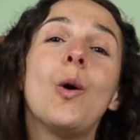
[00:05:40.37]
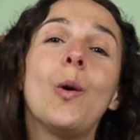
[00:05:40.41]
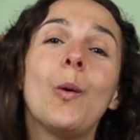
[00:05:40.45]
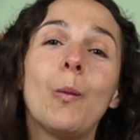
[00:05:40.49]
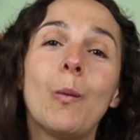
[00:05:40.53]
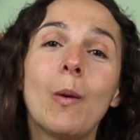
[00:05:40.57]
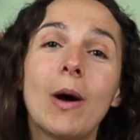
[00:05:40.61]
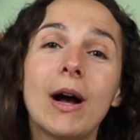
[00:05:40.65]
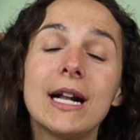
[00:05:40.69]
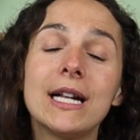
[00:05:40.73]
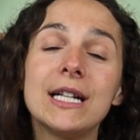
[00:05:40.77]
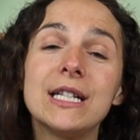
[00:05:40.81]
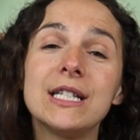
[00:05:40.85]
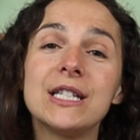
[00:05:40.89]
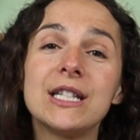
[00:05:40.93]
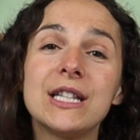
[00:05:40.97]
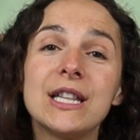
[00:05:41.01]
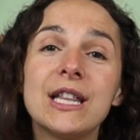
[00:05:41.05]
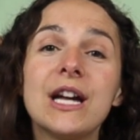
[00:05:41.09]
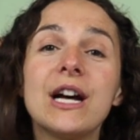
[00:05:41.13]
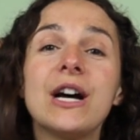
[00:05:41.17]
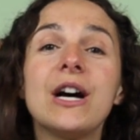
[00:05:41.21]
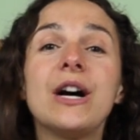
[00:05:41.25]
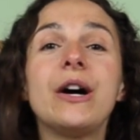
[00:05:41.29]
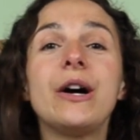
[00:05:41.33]
What's
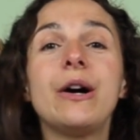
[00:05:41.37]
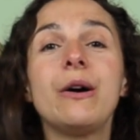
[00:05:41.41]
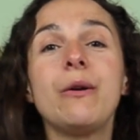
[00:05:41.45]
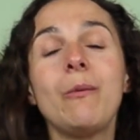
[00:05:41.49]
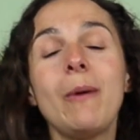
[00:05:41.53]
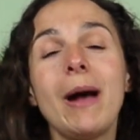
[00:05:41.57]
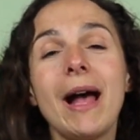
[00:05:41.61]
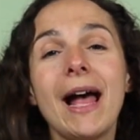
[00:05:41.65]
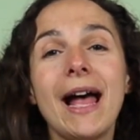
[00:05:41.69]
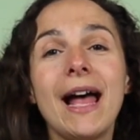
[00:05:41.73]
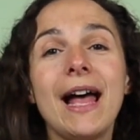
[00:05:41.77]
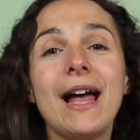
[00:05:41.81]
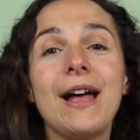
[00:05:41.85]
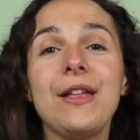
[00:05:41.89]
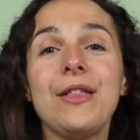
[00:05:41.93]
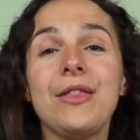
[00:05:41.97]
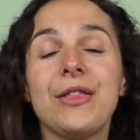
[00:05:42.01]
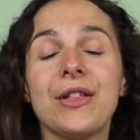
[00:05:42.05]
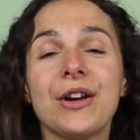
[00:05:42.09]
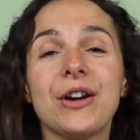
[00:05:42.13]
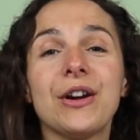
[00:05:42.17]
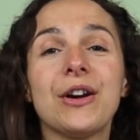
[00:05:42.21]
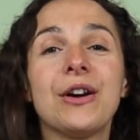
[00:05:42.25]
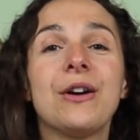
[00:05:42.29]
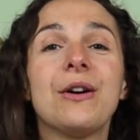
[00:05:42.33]
the
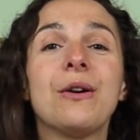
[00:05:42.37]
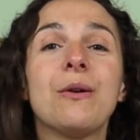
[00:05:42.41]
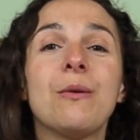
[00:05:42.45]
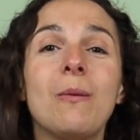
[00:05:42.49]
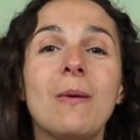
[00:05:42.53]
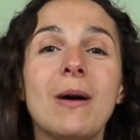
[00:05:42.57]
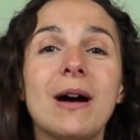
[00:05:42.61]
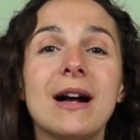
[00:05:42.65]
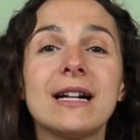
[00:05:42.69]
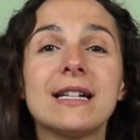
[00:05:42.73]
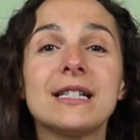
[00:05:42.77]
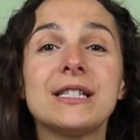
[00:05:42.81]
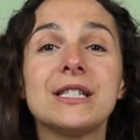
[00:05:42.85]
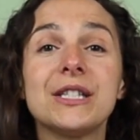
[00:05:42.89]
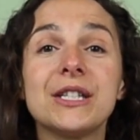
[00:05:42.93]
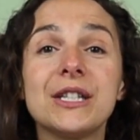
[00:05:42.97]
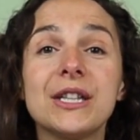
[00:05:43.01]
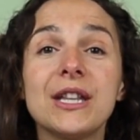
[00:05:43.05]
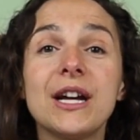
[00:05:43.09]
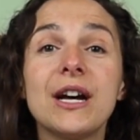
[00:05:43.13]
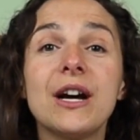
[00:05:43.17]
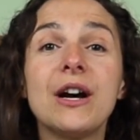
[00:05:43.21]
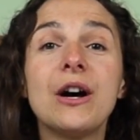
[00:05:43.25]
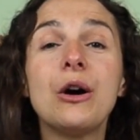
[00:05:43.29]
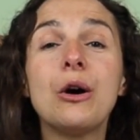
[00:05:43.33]
weather? What's
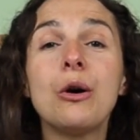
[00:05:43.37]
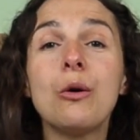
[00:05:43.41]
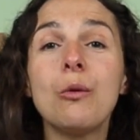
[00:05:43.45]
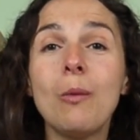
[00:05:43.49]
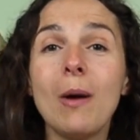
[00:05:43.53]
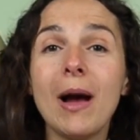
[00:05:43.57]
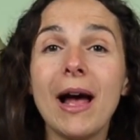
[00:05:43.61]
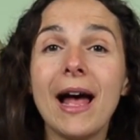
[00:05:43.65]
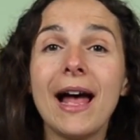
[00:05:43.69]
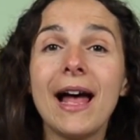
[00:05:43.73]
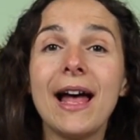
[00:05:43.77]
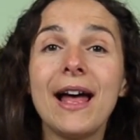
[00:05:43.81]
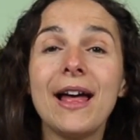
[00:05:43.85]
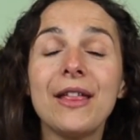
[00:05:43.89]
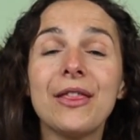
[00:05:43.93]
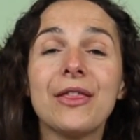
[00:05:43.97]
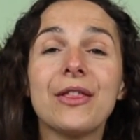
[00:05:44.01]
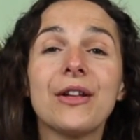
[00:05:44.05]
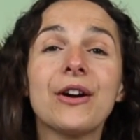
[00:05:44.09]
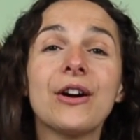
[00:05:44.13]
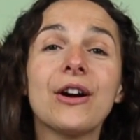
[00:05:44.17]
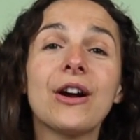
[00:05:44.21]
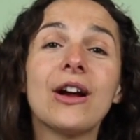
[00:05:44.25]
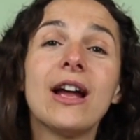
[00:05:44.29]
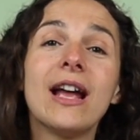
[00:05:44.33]
the
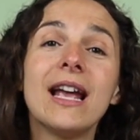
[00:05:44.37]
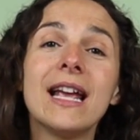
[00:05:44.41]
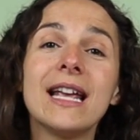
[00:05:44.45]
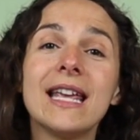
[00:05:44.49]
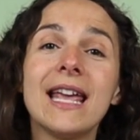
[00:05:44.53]
weather?